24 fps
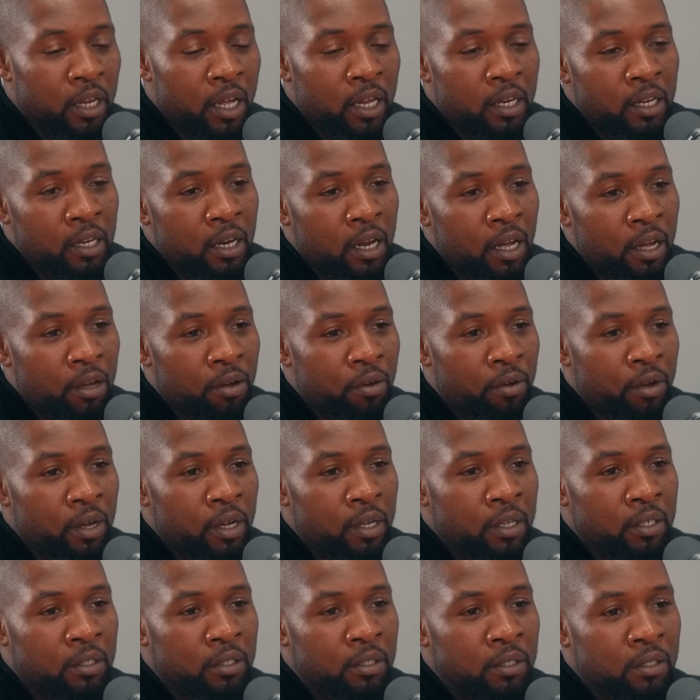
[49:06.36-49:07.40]
dandelion
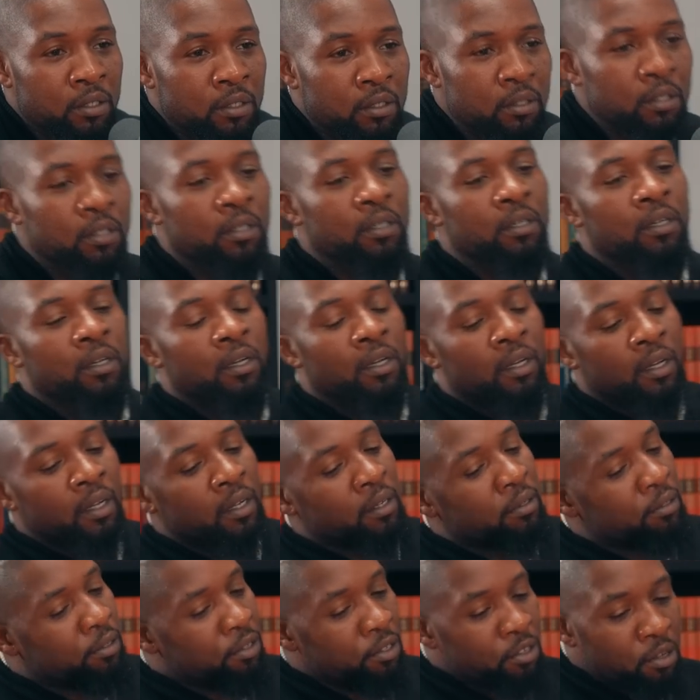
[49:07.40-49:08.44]
greens.
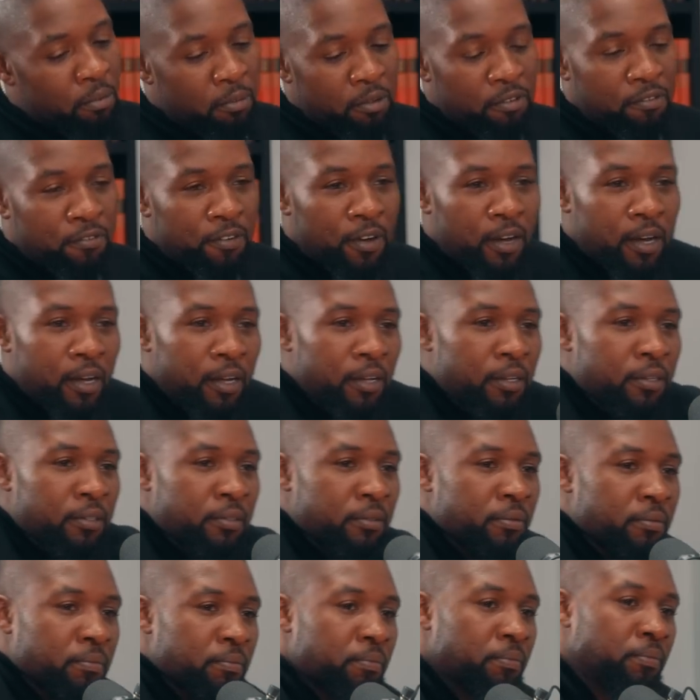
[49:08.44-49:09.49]
You'll be fine.
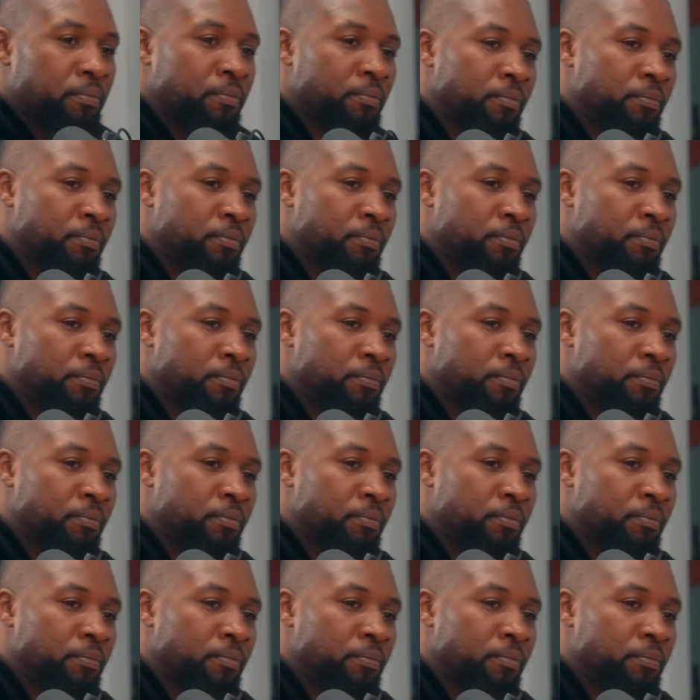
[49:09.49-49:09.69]
Okay.